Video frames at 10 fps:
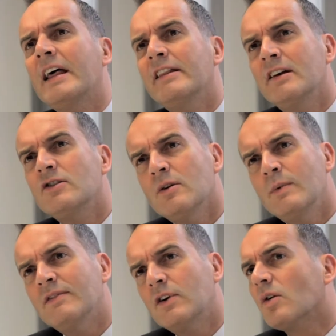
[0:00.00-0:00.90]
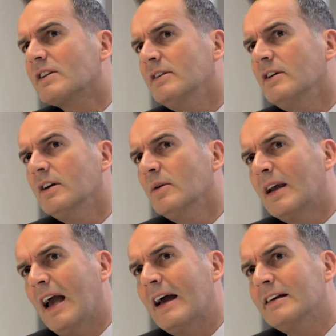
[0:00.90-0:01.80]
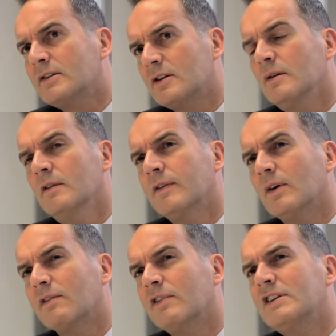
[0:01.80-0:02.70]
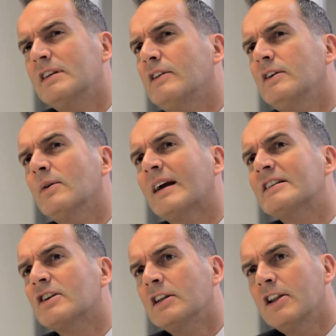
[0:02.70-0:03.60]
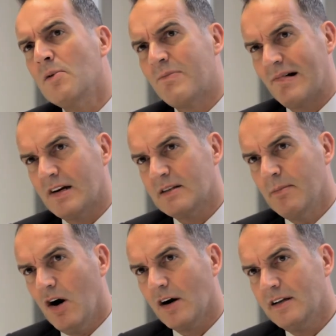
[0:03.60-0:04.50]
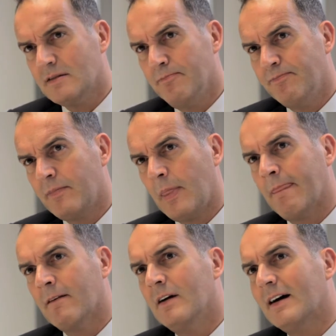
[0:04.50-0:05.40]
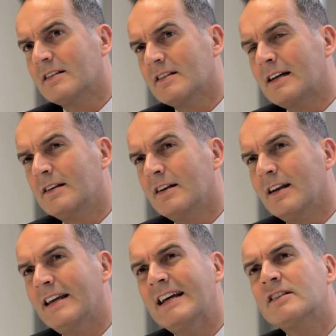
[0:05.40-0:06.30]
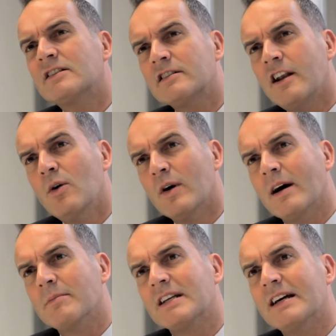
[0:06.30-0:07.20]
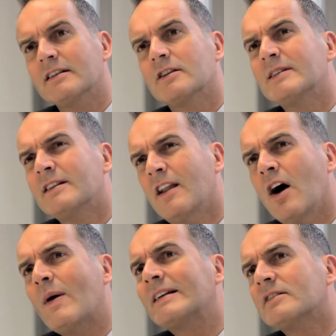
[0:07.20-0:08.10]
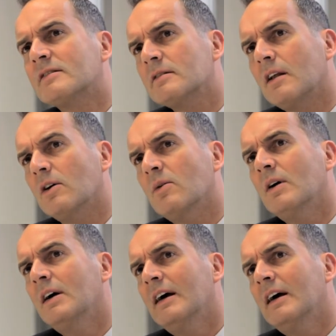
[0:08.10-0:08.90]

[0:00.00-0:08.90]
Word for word: The issue we've got in the UK is twofold. Firstly, the UK is a low-price market, and secondly, it's slow on uptake, so it's low and slow.